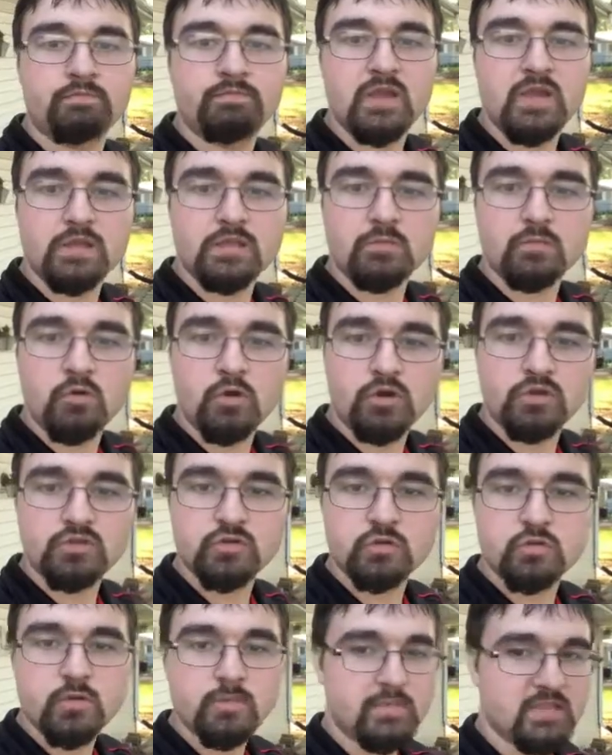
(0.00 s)
make them more
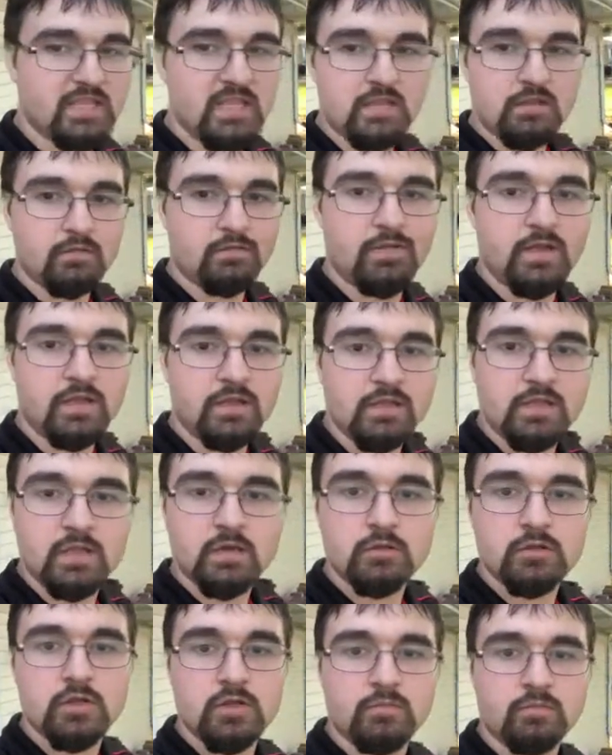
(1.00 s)
into a woman, that fucking
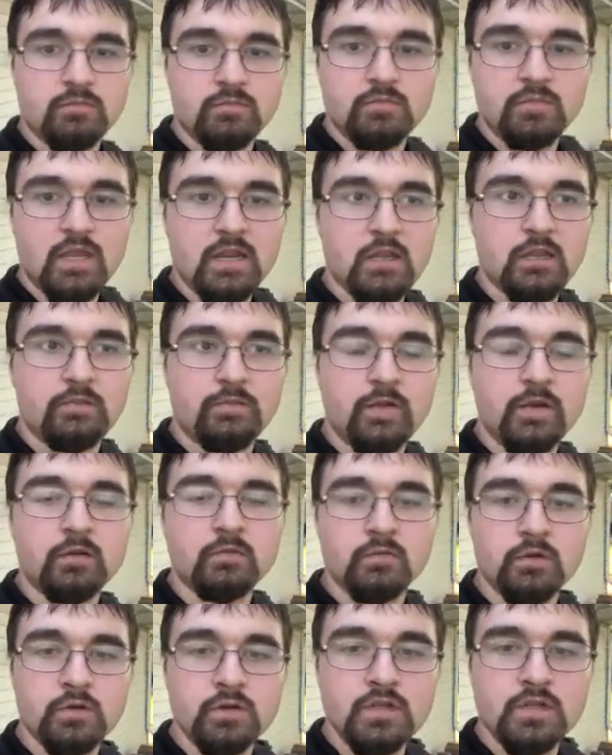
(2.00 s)
kills them. That is
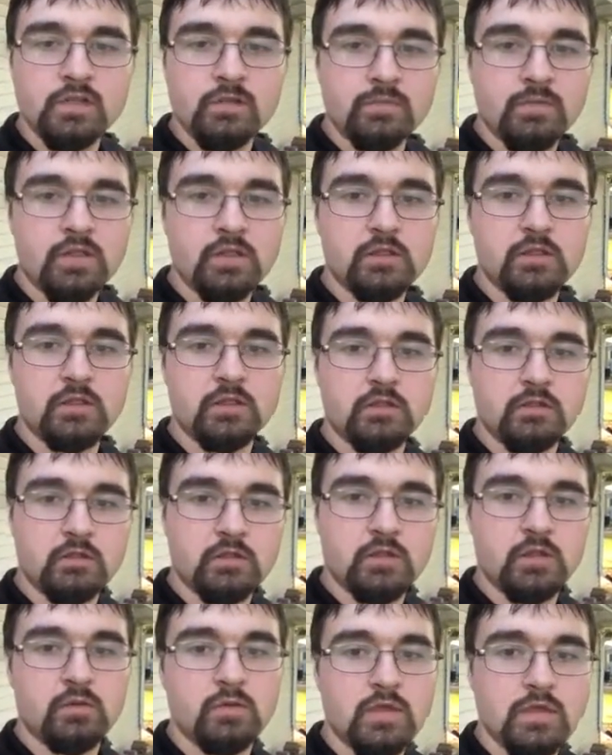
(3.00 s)
fucking ruining them. That's
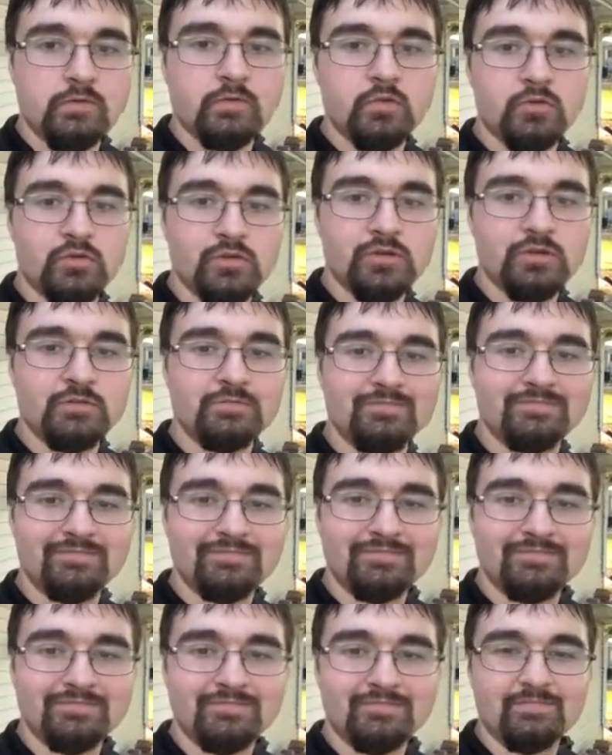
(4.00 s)
so evil, dude.
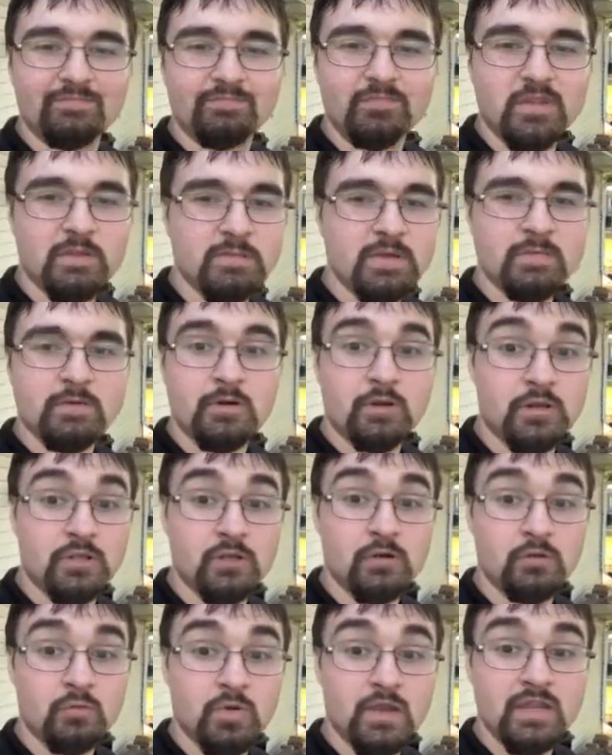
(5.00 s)
These people are
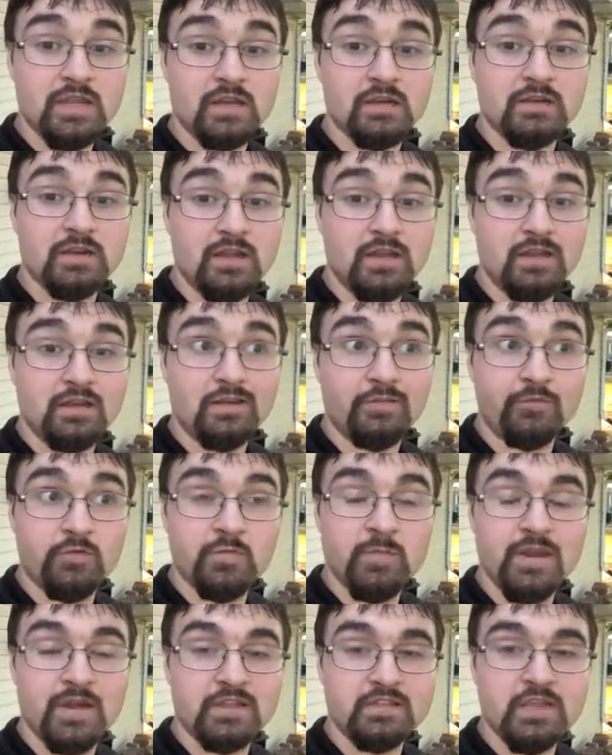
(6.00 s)
so wicked, and if
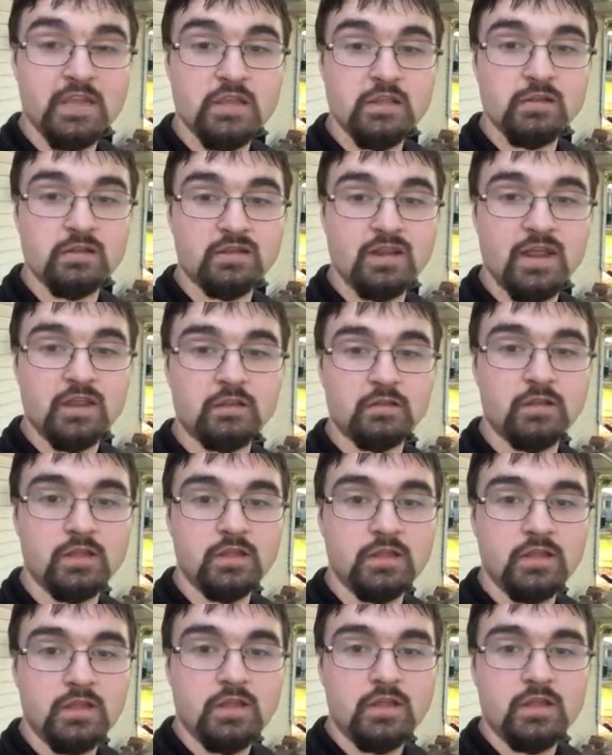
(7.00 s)
you meditate, you can handle
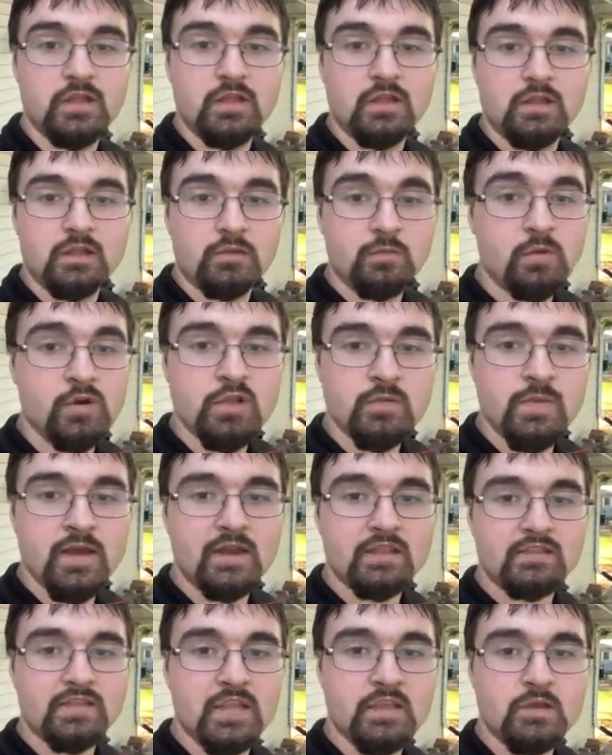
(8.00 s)
it. The more you
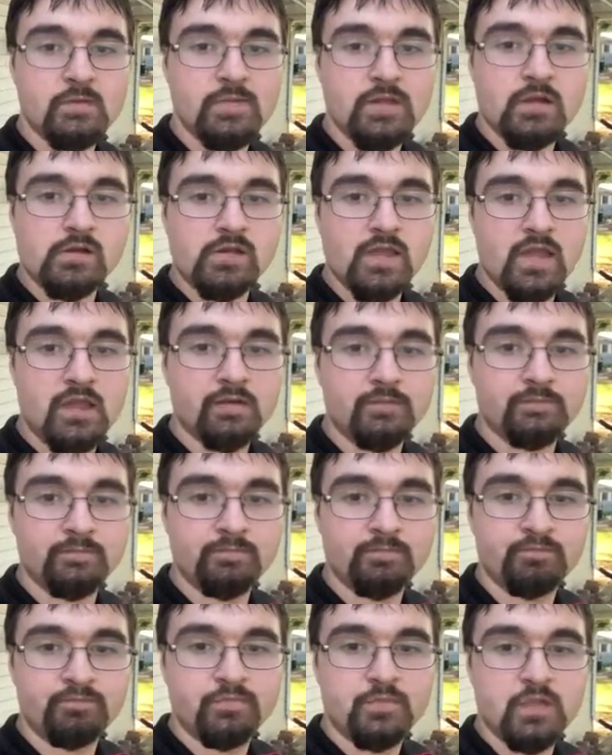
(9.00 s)
meditate, you'll be okay,
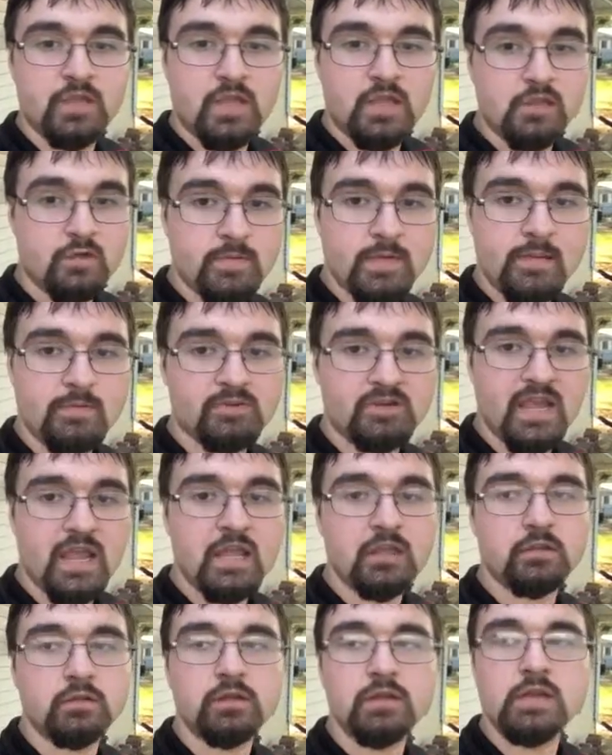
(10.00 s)
and you'll be able to
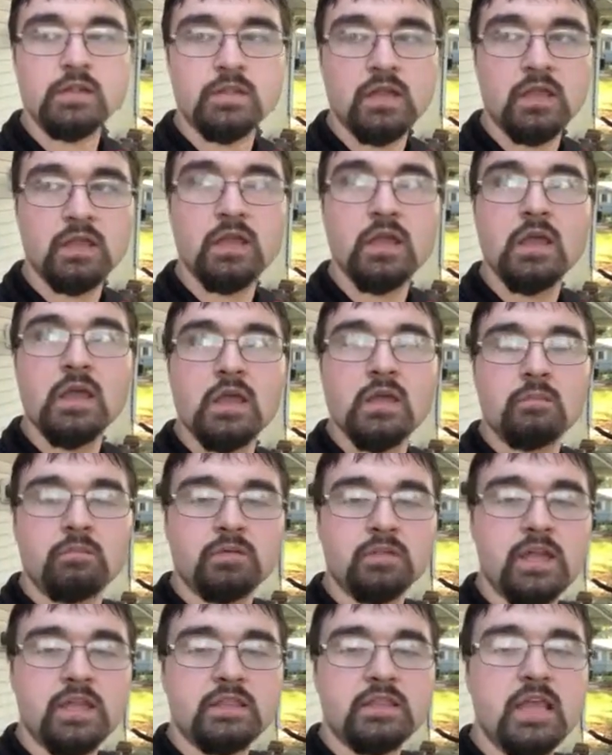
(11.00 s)
handle anything.
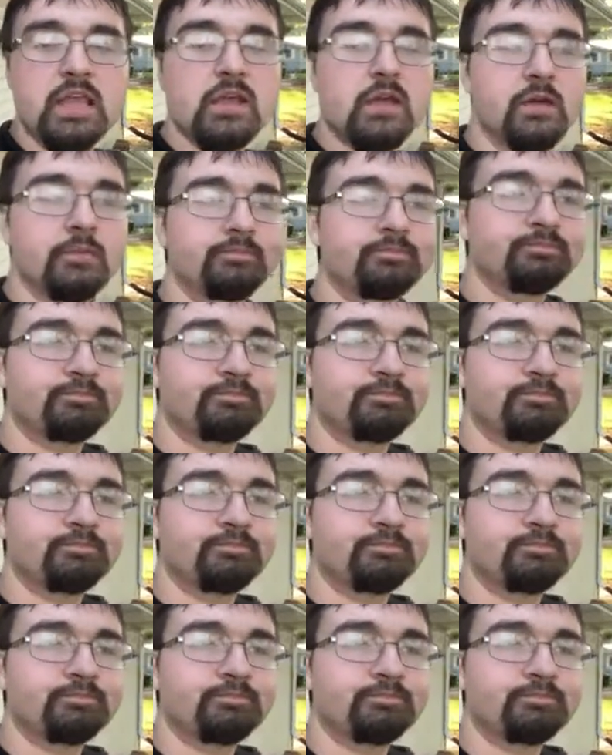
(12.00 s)
But like they